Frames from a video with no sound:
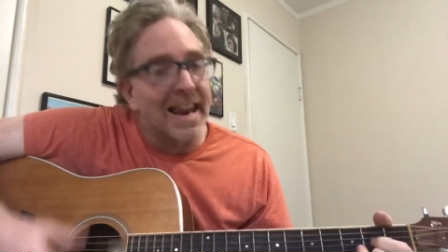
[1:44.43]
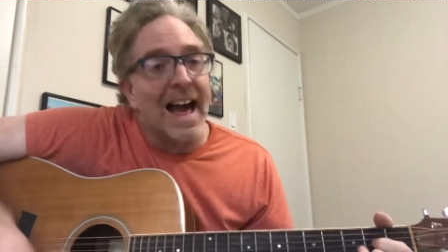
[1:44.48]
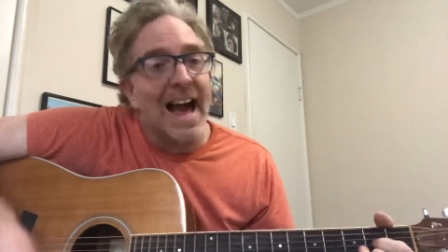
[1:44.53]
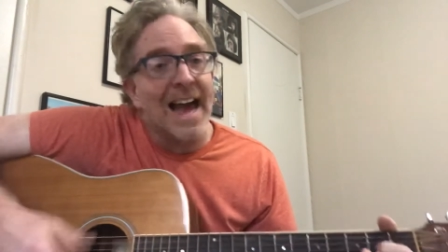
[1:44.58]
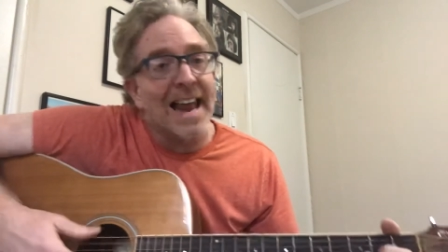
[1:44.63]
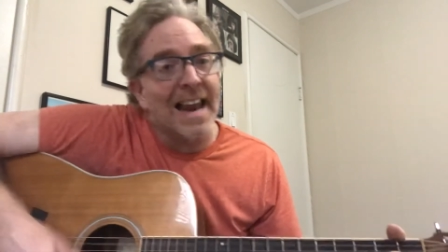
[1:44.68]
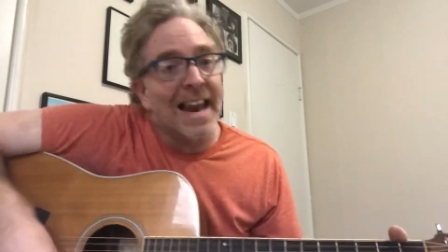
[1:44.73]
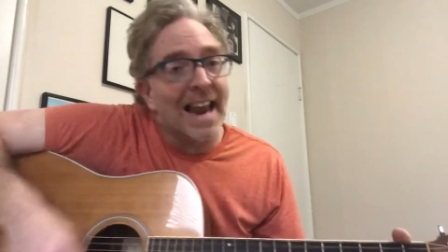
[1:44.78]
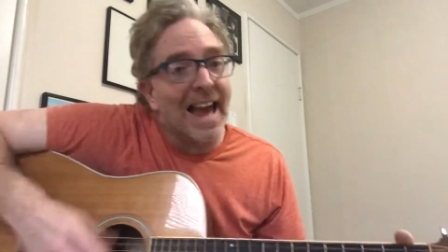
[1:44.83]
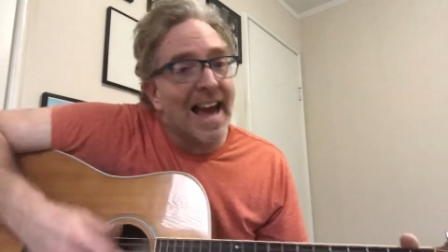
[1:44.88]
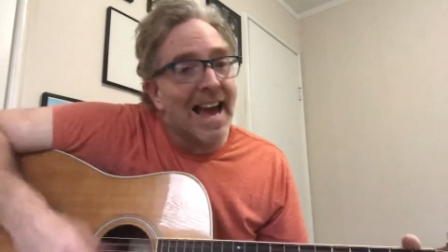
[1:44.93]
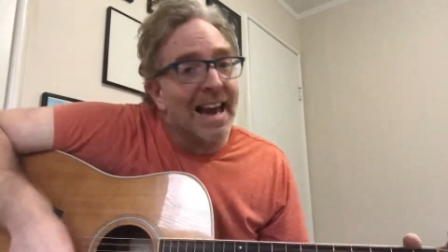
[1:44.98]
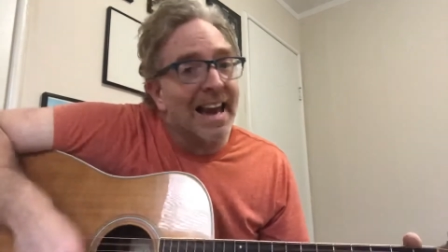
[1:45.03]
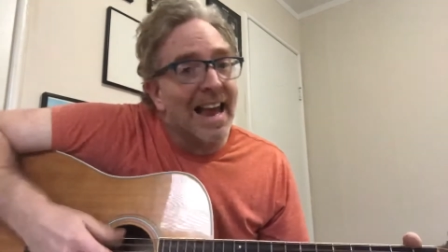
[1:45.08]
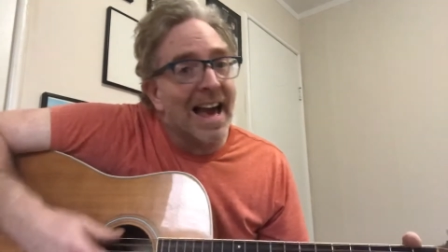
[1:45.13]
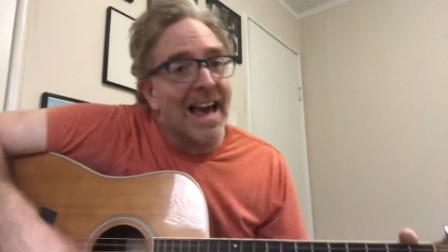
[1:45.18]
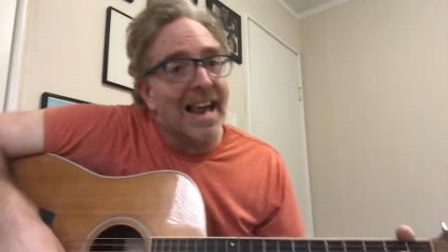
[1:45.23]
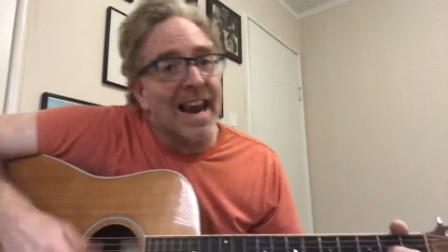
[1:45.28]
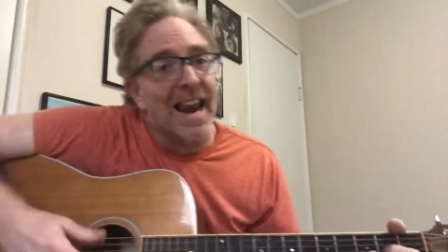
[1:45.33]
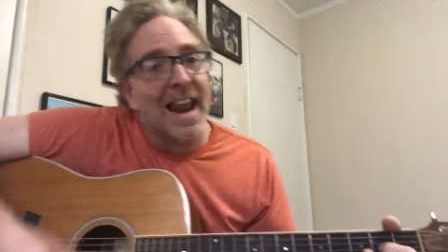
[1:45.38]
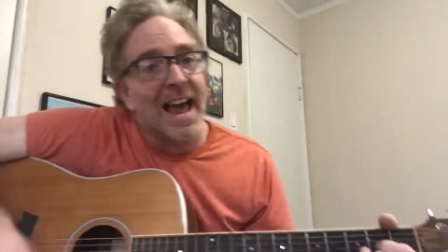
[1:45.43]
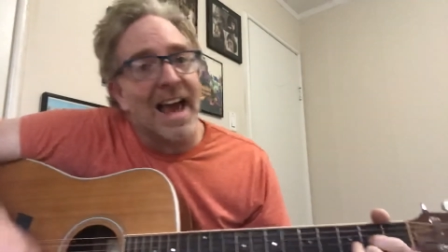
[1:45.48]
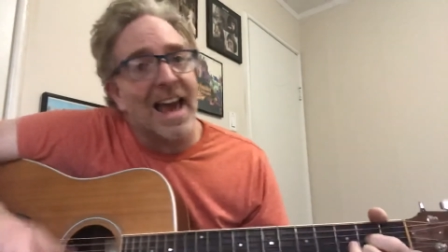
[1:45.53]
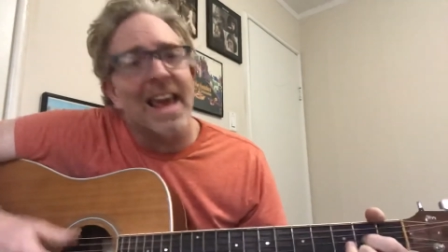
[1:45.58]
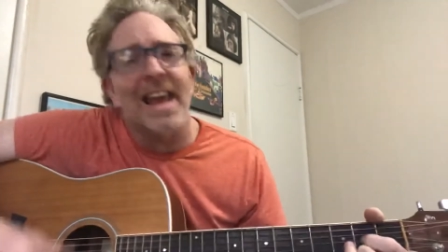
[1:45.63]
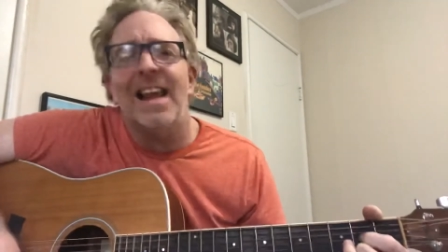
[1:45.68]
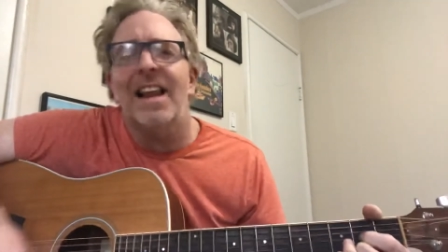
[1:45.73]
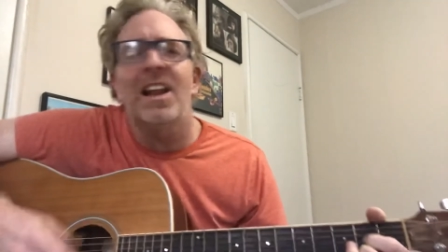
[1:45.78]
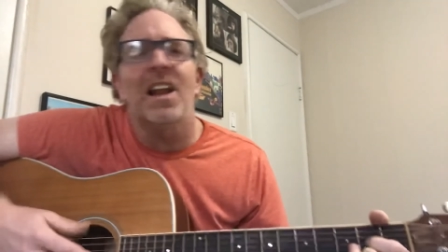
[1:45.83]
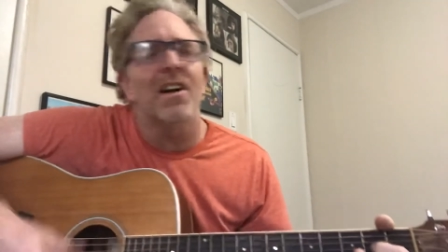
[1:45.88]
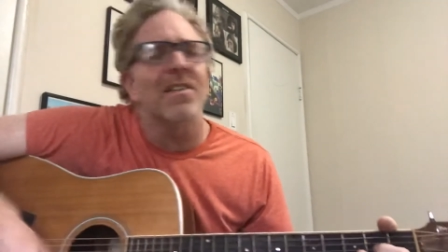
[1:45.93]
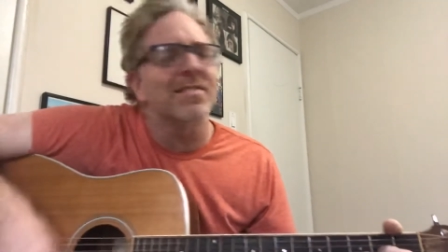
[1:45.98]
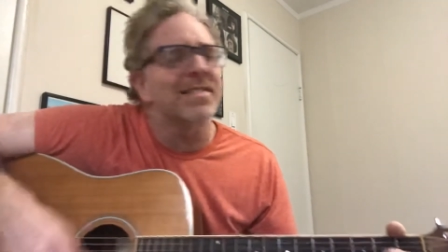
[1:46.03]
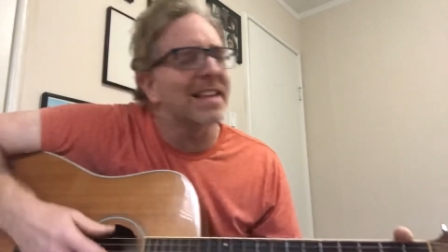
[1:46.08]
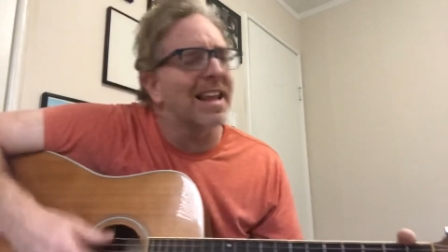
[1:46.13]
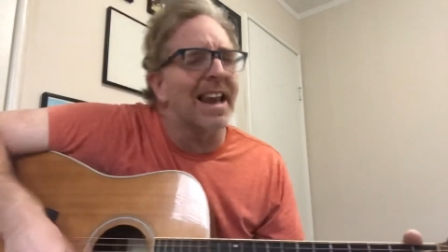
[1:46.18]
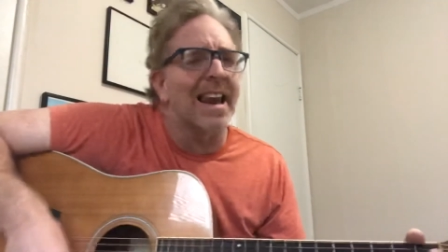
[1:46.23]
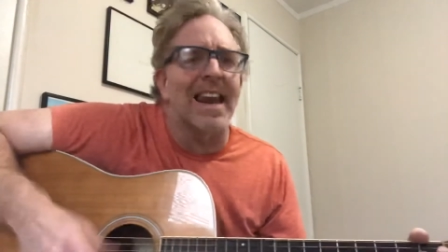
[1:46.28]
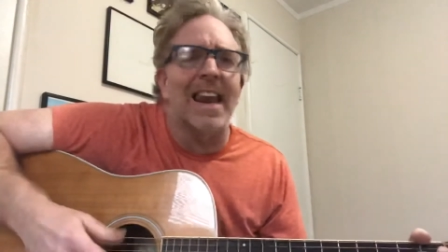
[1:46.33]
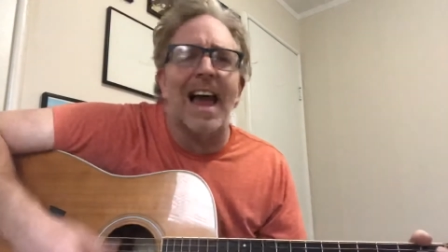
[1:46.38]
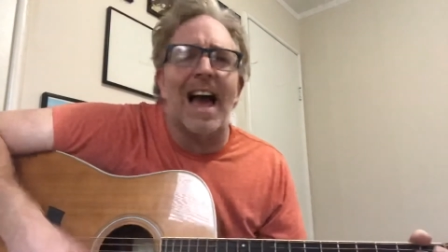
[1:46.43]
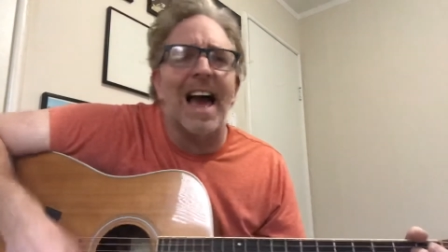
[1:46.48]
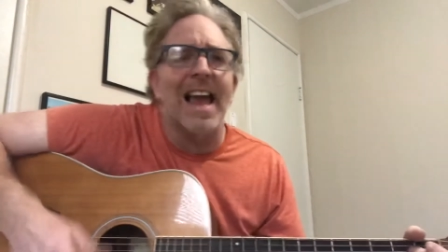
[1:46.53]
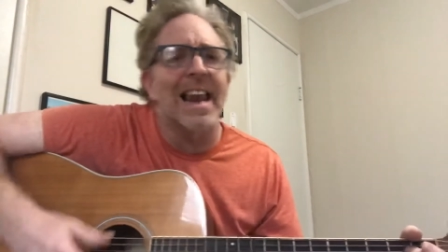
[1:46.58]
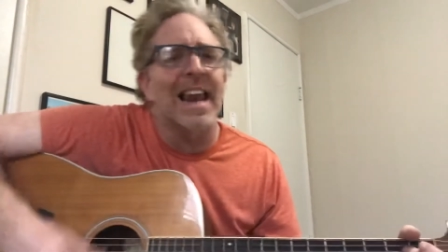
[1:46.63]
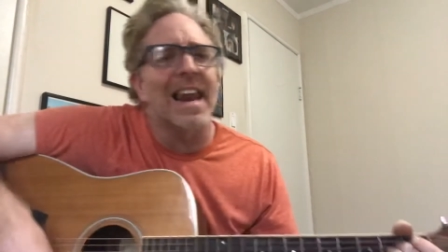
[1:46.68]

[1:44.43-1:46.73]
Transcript: Lie, lie, lie, lie, He loves to lie,